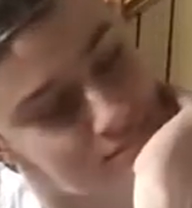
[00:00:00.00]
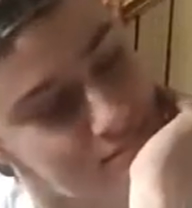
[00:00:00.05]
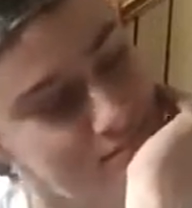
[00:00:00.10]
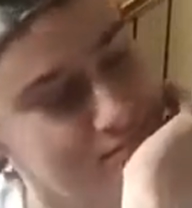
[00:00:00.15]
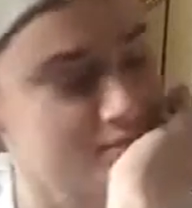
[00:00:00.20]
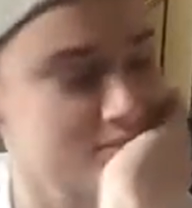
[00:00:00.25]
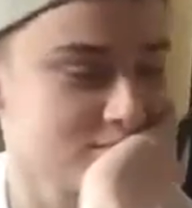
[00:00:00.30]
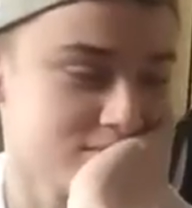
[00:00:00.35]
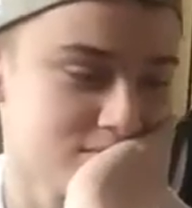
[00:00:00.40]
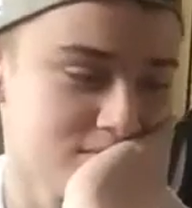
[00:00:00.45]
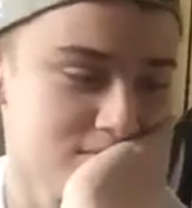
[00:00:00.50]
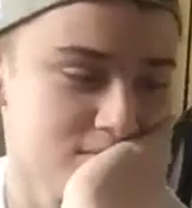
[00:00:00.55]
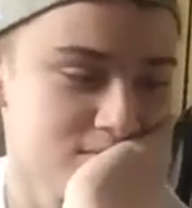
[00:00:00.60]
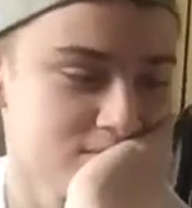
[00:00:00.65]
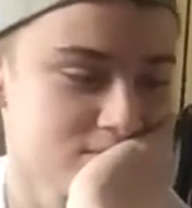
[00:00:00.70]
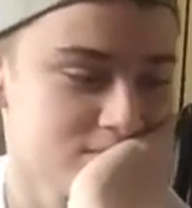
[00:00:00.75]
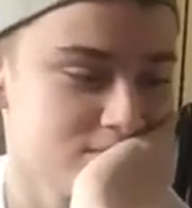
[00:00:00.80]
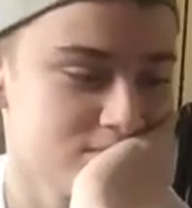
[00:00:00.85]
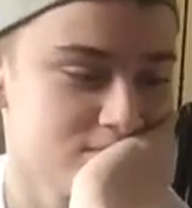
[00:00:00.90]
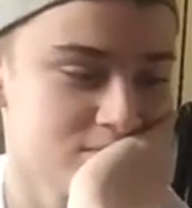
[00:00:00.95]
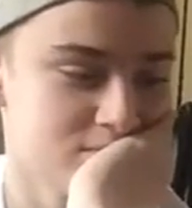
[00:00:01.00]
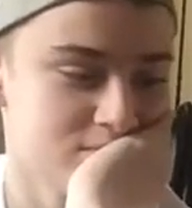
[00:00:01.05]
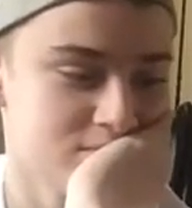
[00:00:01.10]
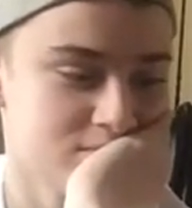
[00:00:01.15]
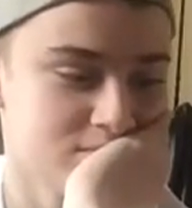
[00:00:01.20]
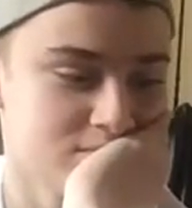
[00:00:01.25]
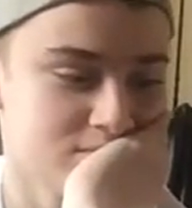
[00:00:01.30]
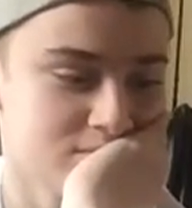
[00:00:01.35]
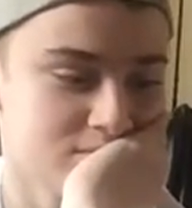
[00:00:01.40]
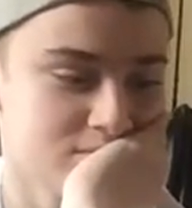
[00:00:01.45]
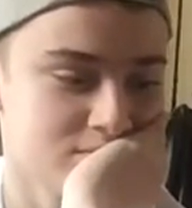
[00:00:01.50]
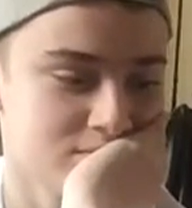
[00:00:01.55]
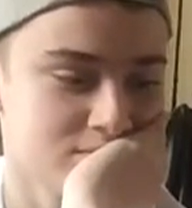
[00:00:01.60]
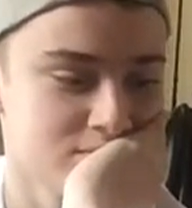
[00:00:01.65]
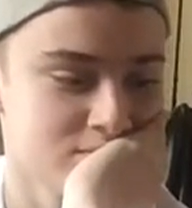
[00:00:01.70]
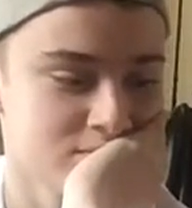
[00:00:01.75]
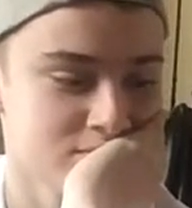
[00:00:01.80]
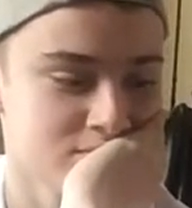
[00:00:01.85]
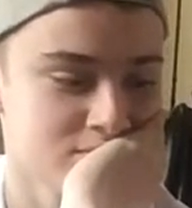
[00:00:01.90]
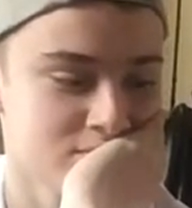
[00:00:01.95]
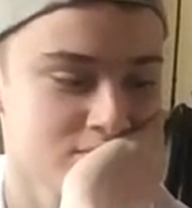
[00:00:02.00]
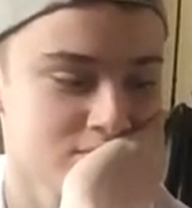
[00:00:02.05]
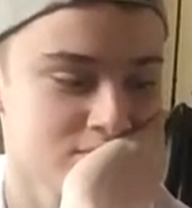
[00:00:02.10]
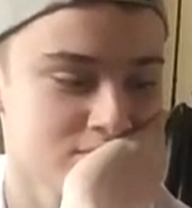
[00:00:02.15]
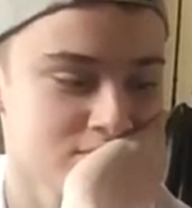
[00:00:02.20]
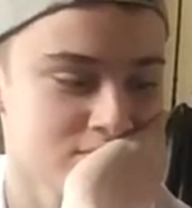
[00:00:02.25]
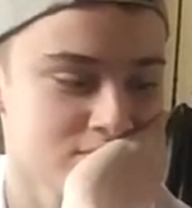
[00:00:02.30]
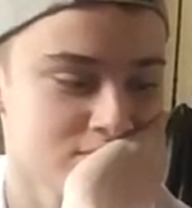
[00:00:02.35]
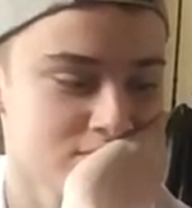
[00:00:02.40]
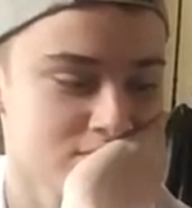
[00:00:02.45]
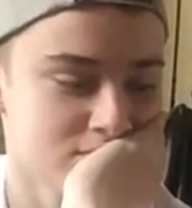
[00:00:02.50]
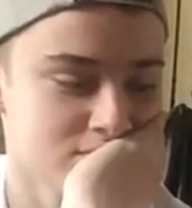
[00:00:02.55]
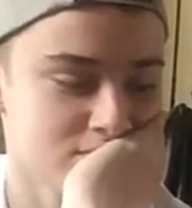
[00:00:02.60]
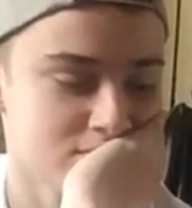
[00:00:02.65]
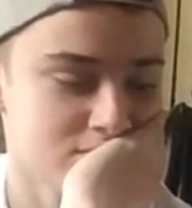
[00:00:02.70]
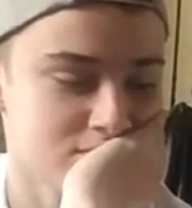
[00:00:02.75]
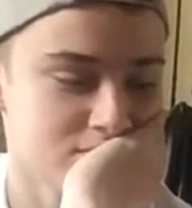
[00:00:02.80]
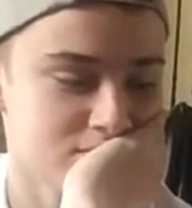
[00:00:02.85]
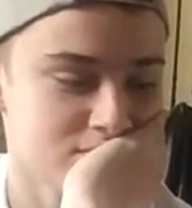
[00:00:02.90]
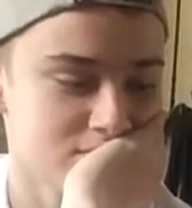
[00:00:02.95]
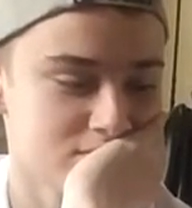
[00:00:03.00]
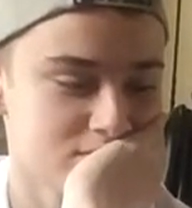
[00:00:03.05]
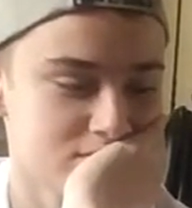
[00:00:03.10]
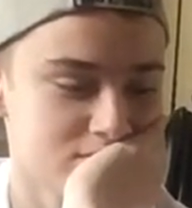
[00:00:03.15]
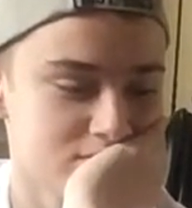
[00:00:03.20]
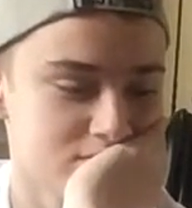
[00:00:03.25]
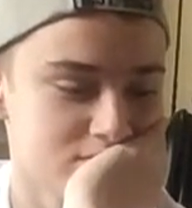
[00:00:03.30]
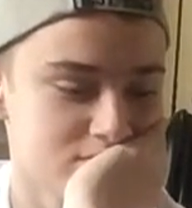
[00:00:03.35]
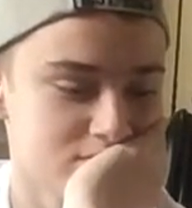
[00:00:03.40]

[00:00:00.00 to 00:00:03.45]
(silent)